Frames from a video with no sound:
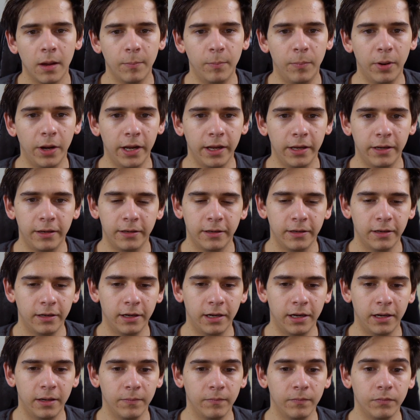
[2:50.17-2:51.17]
But
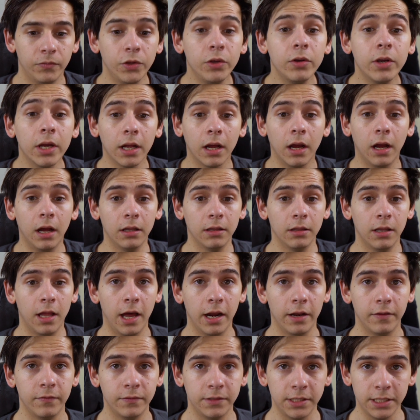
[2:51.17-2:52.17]
you get a
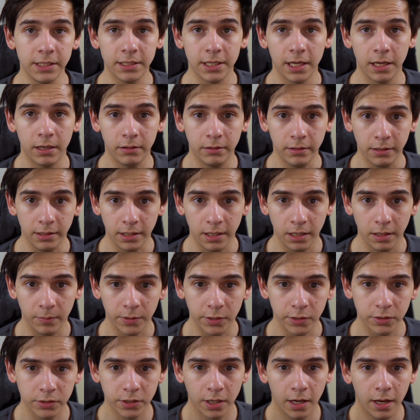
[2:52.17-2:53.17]
lot of detail in the
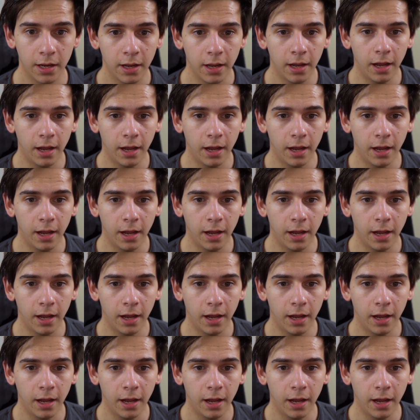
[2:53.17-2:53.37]
image.